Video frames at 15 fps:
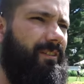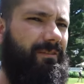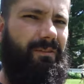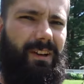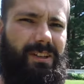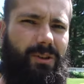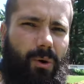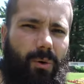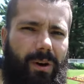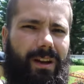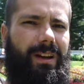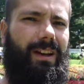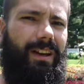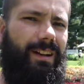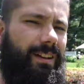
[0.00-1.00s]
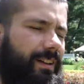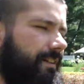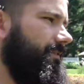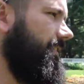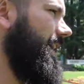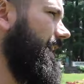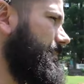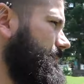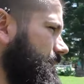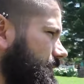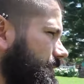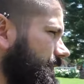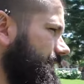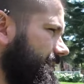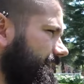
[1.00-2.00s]
Victorian England vibe
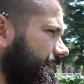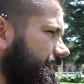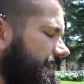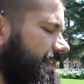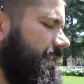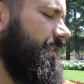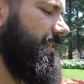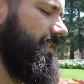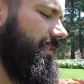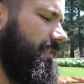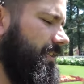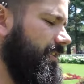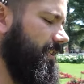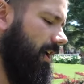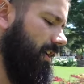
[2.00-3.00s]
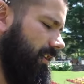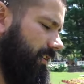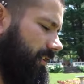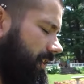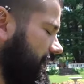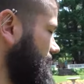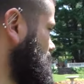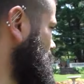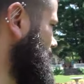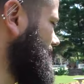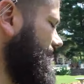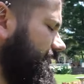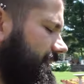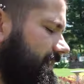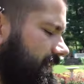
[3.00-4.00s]
to it. The garden
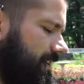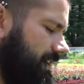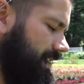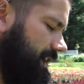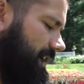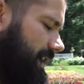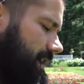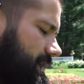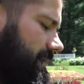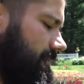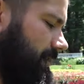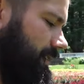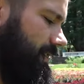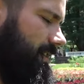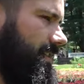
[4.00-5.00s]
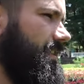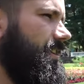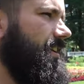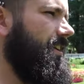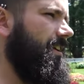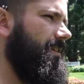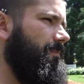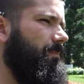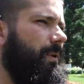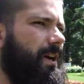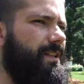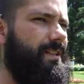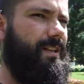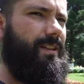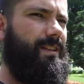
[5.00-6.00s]
country, as it were.
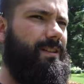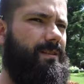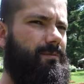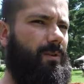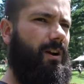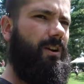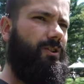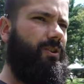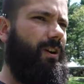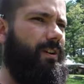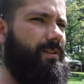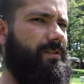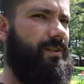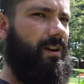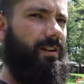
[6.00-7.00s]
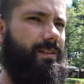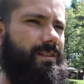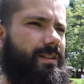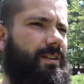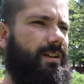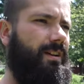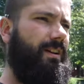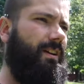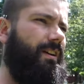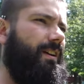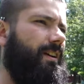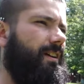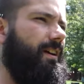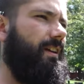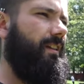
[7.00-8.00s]
But this is where our trail starts,
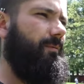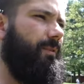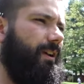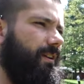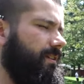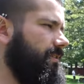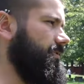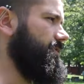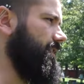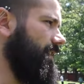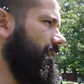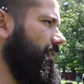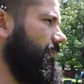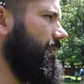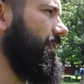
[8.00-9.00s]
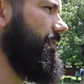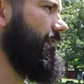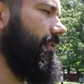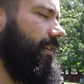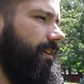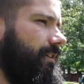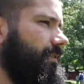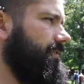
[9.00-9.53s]
and then we get to go check out a waterfall.